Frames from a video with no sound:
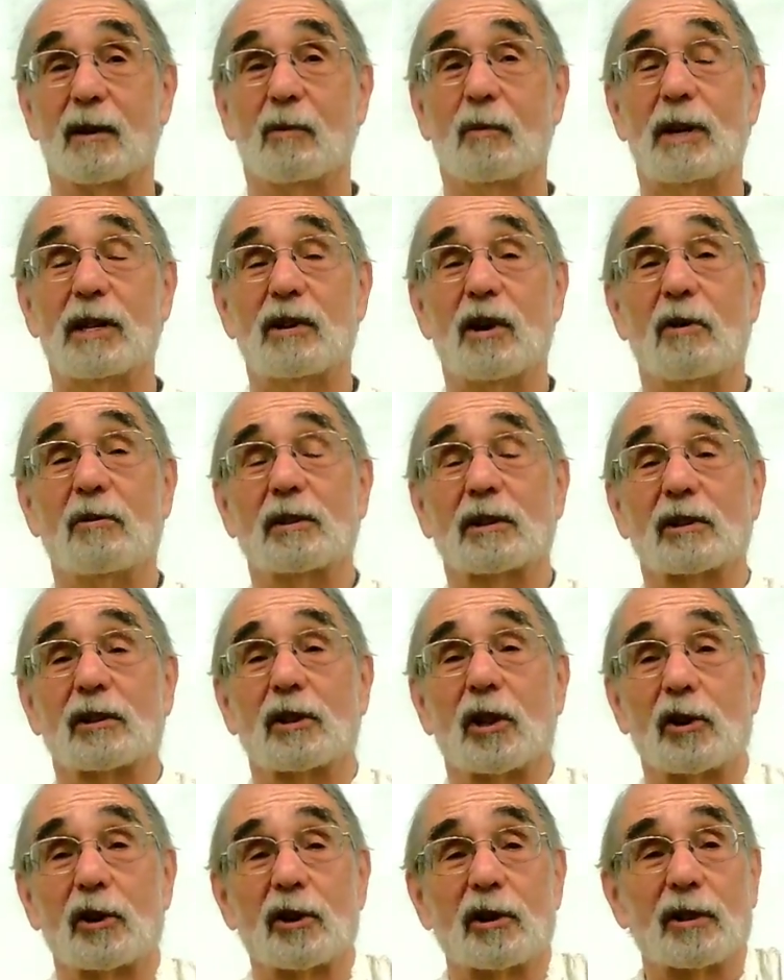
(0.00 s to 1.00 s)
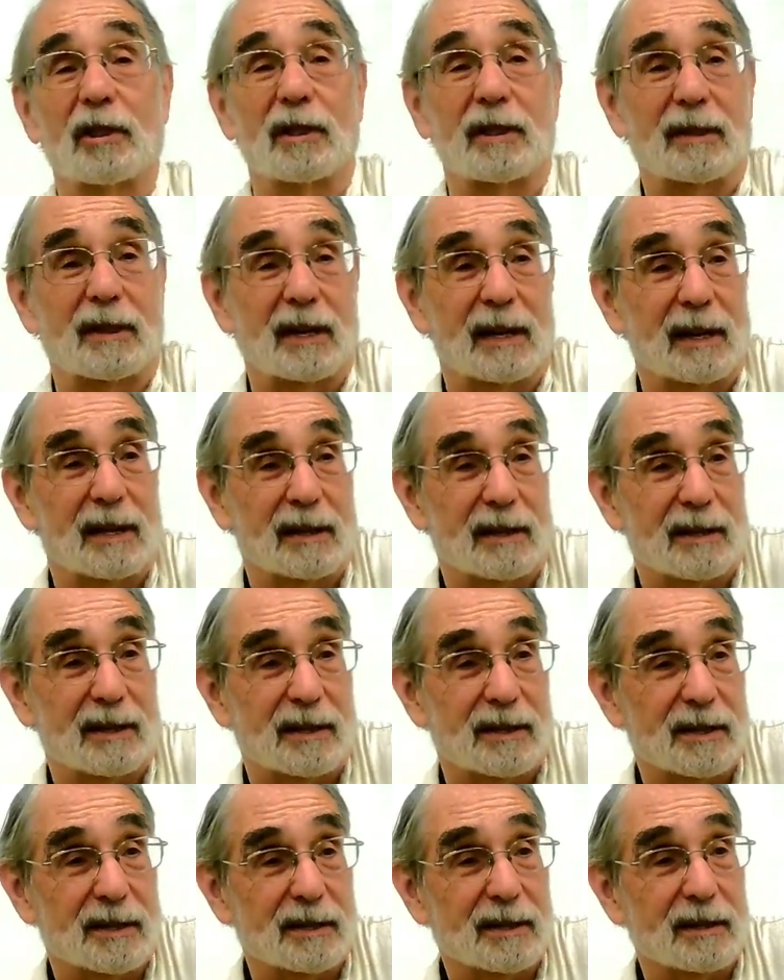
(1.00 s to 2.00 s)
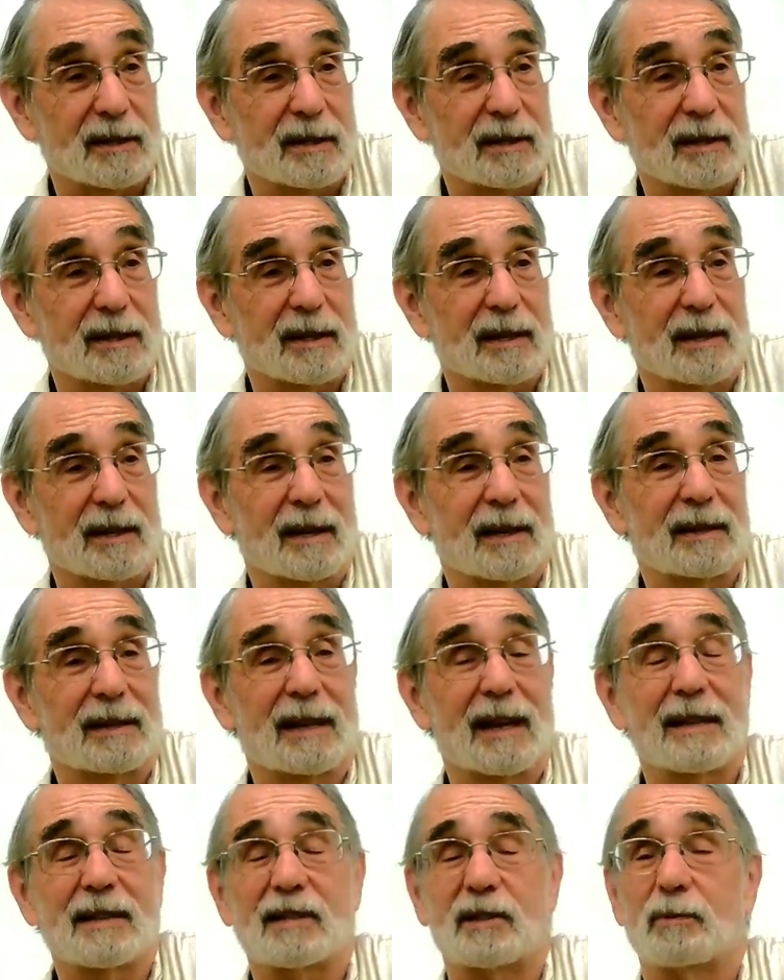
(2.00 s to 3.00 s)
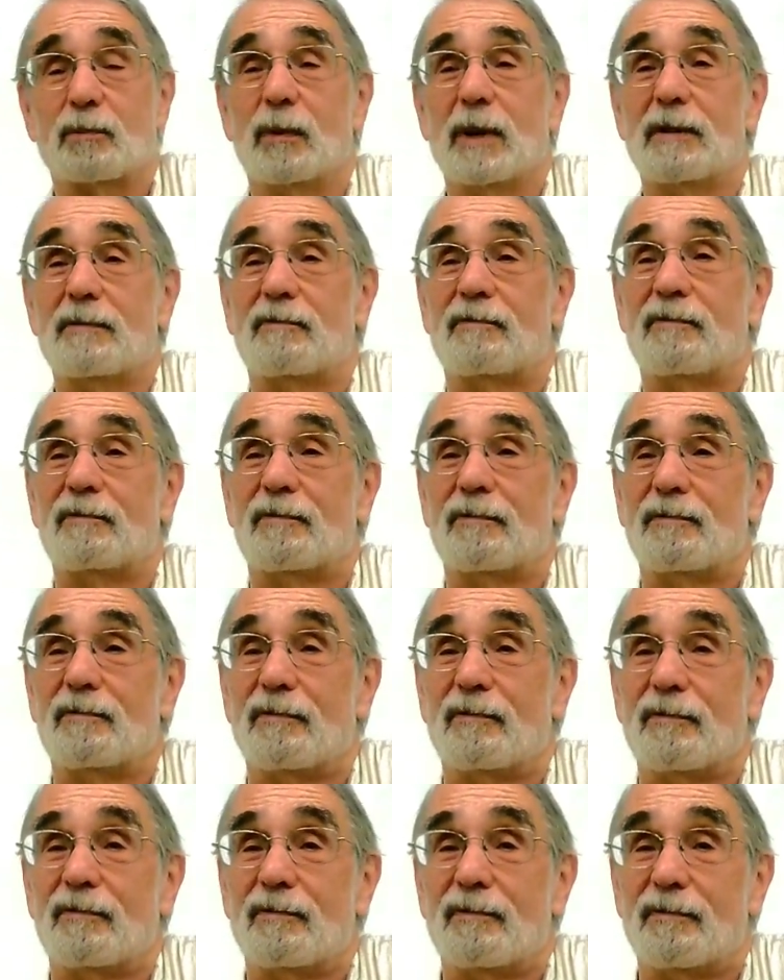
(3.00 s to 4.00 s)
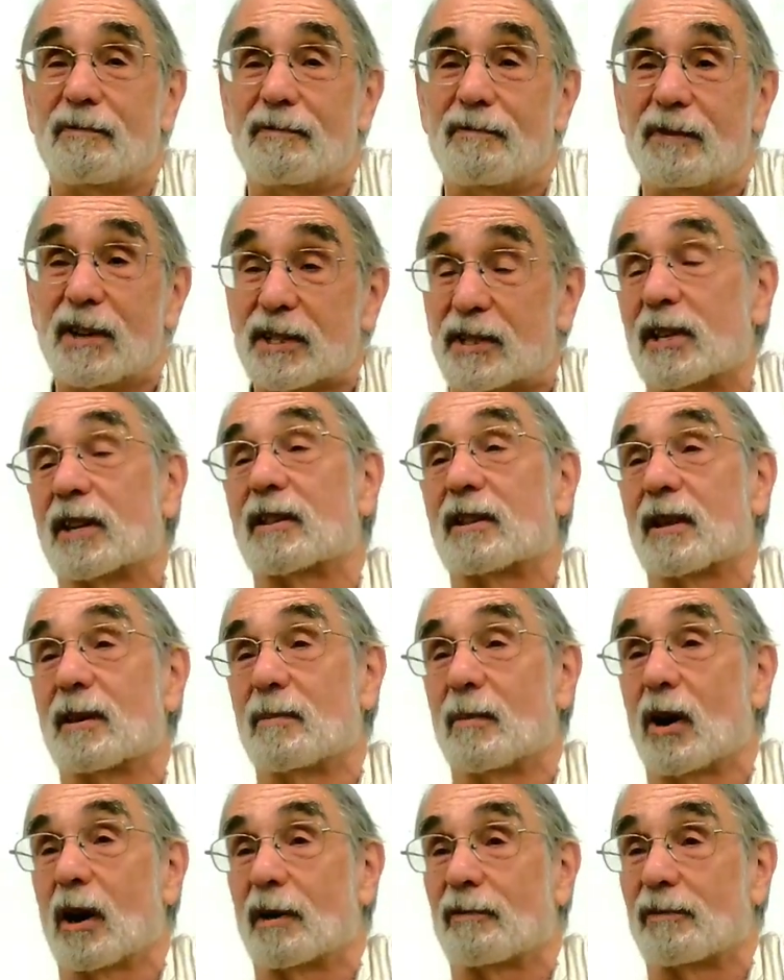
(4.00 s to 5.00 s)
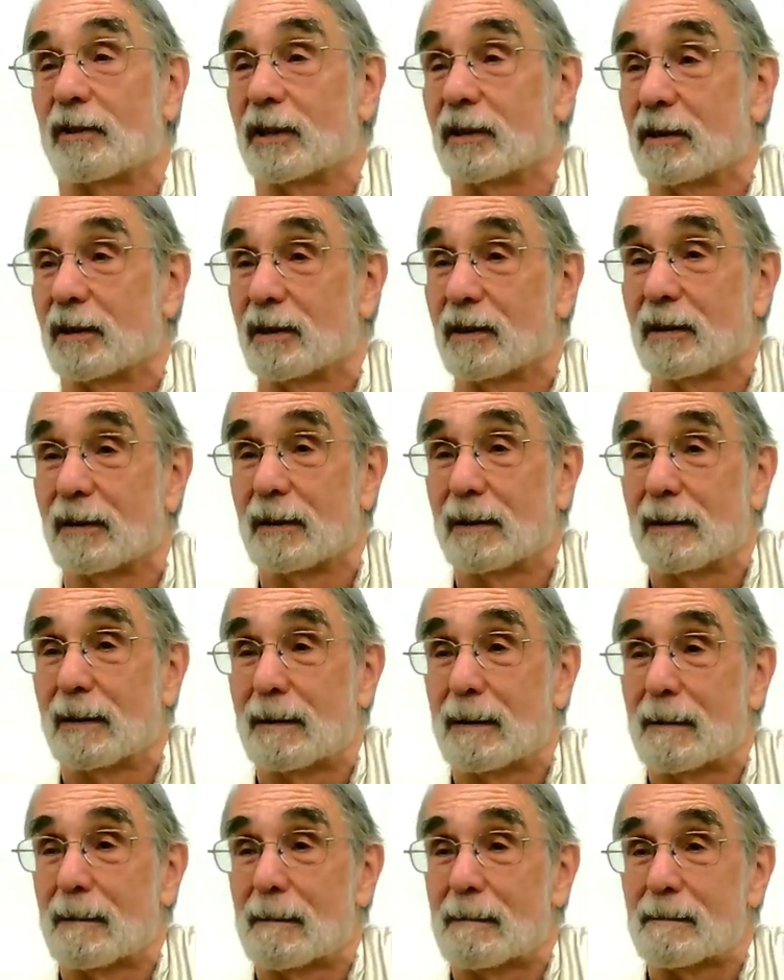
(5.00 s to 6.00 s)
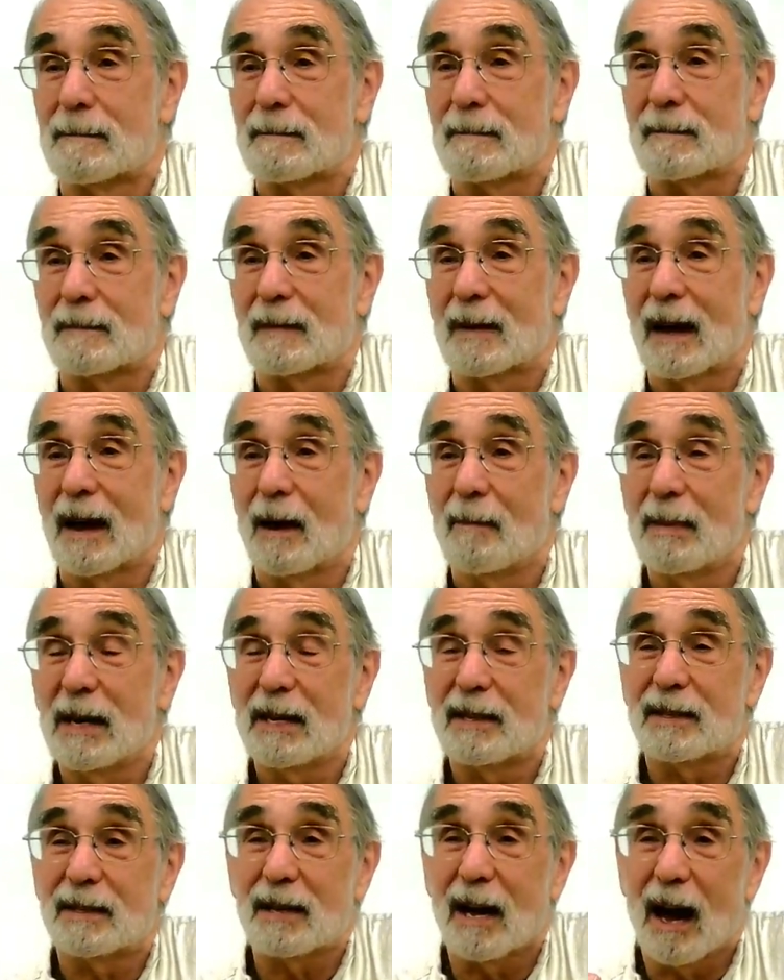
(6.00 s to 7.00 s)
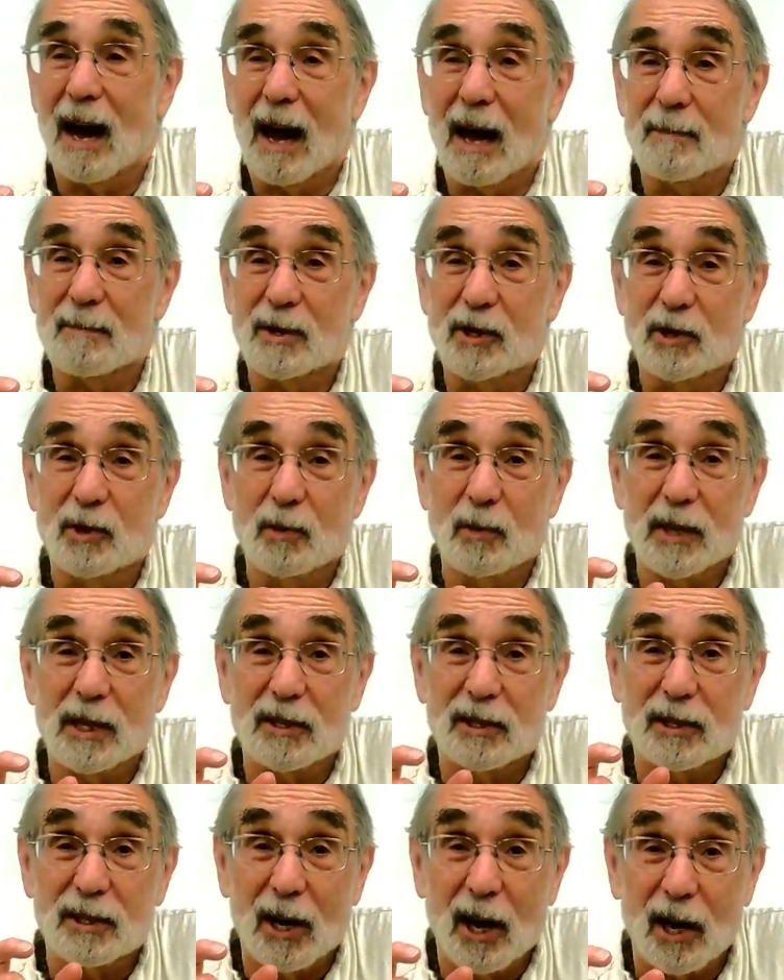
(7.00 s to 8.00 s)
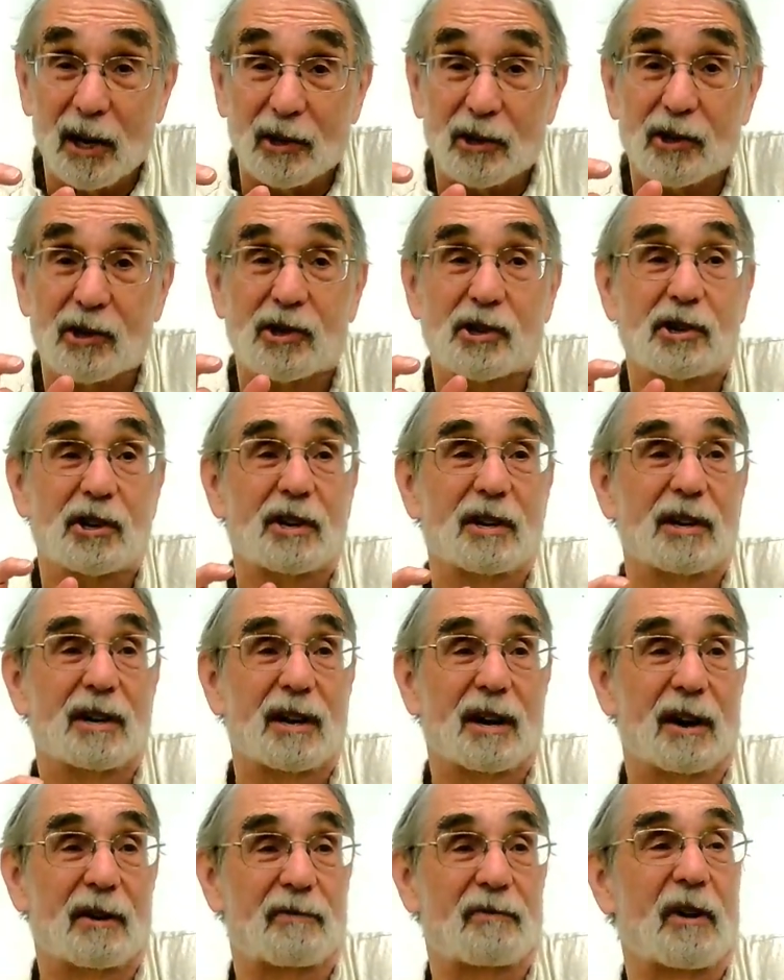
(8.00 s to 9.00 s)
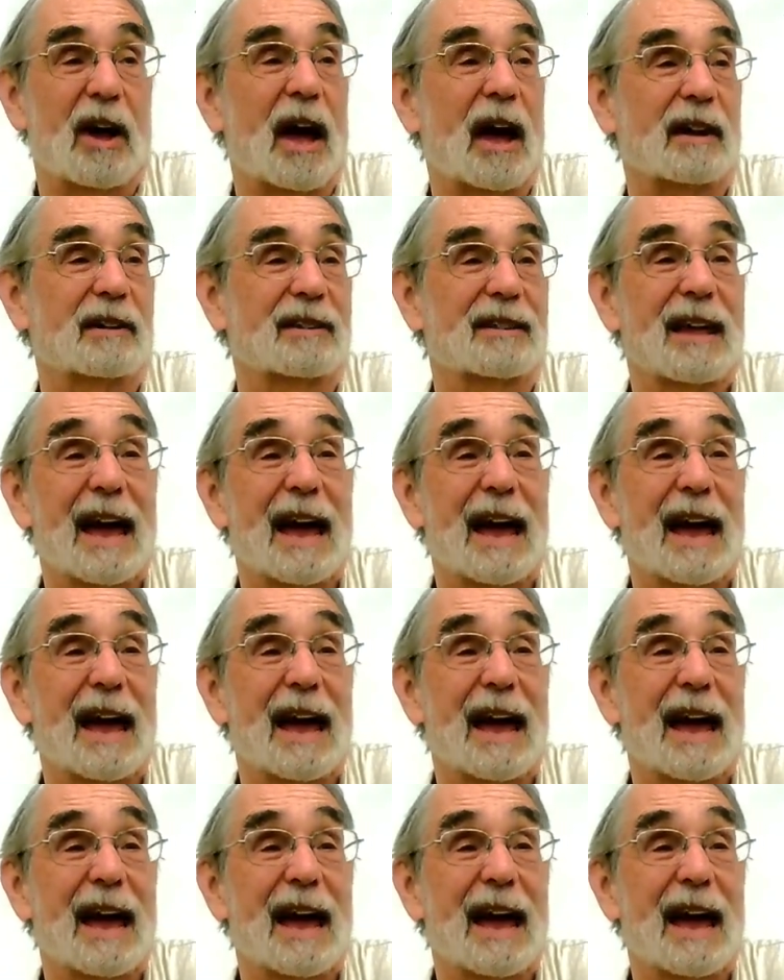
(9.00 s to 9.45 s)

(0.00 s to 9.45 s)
We don't learn things unless we visit them often. How many times do we touch a fact?